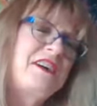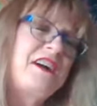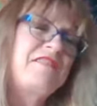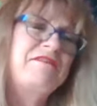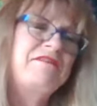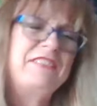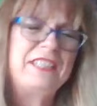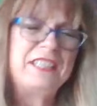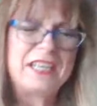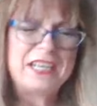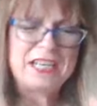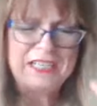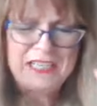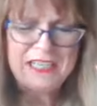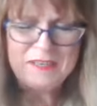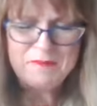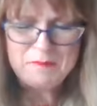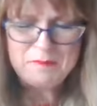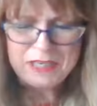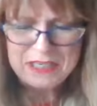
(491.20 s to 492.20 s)
coffee i
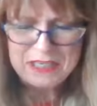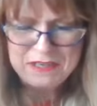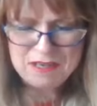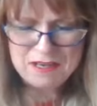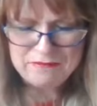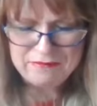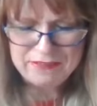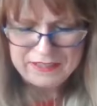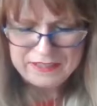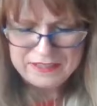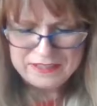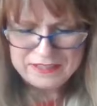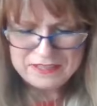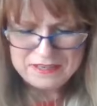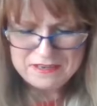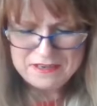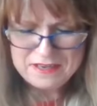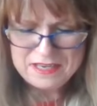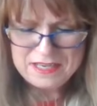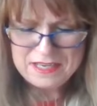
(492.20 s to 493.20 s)
need my coffee good
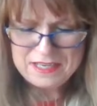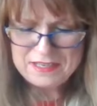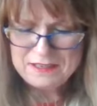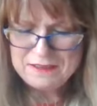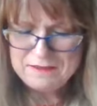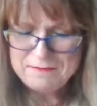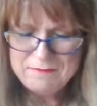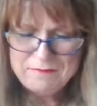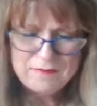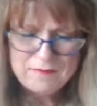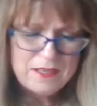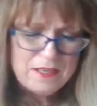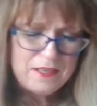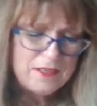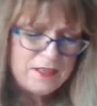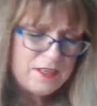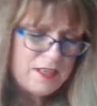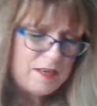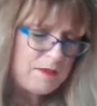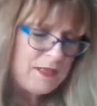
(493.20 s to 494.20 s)
god
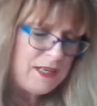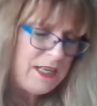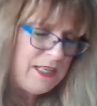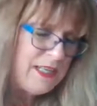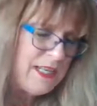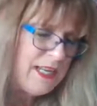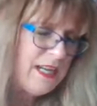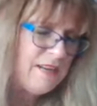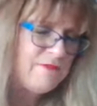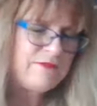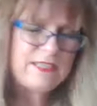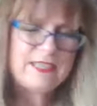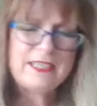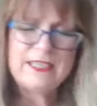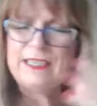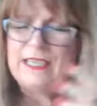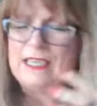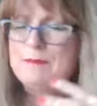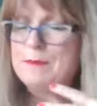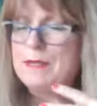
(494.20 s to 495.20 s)
so i'm kind of half
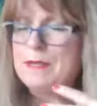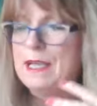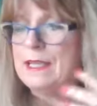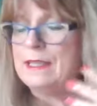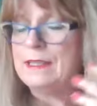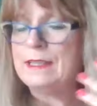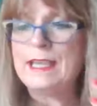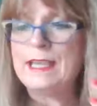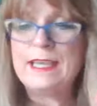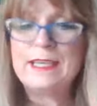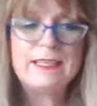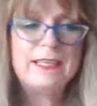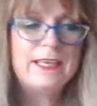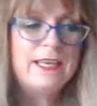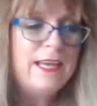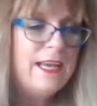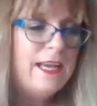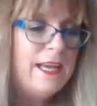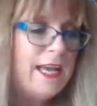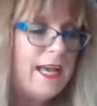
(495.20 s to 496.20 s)
asleep and then
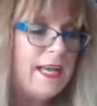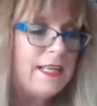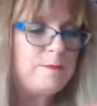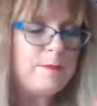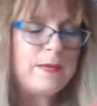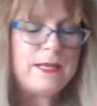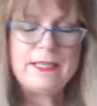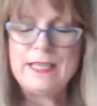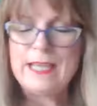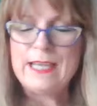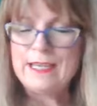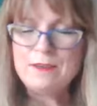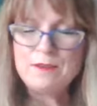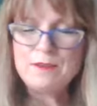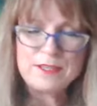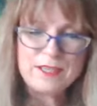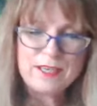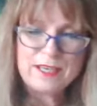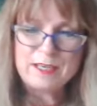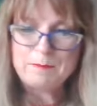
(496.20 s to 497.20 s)
as my day
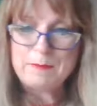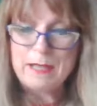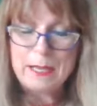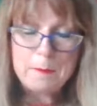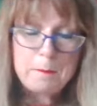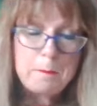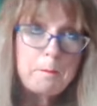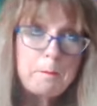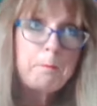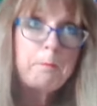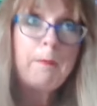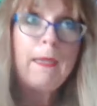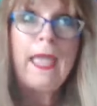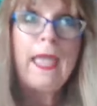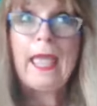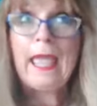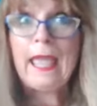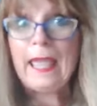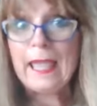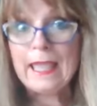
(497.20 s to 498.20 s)
goes on i'm like
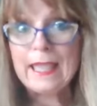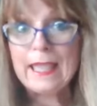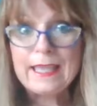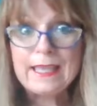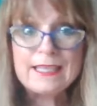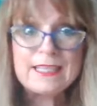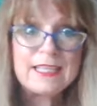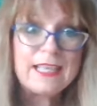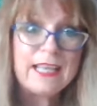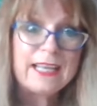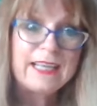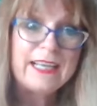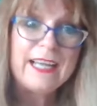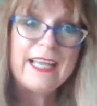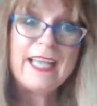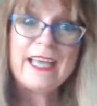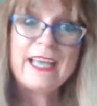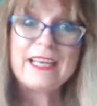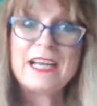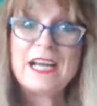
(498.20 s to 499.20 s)
bing it's like
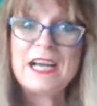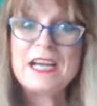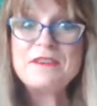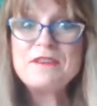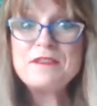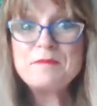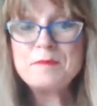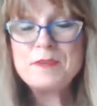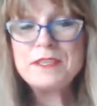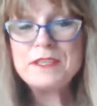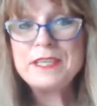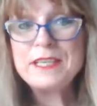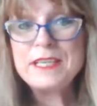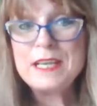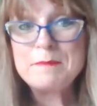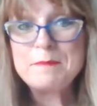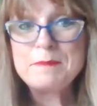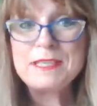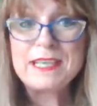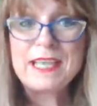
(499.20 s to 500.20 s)
i had 100 million
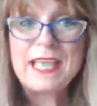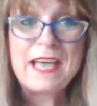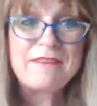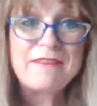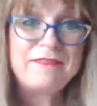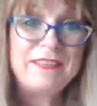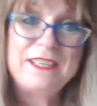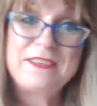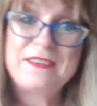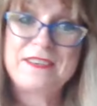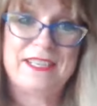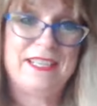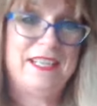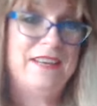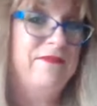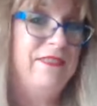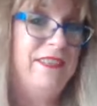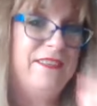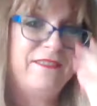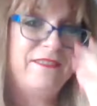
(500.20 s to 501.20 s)
cups of caffeine or
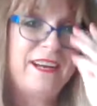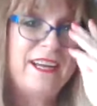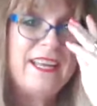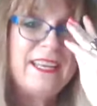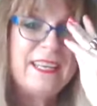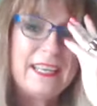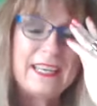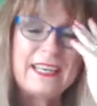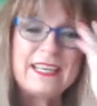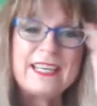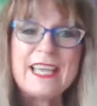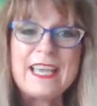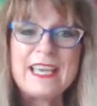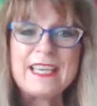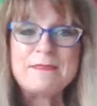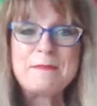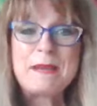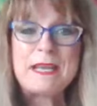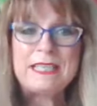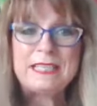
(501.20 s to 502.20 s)
something right and
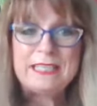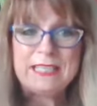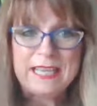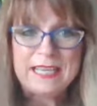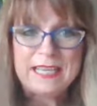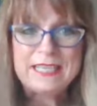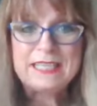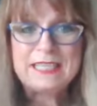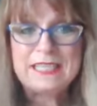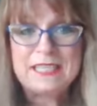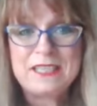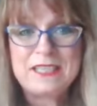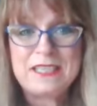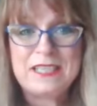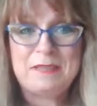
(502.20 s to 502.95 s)
and my day has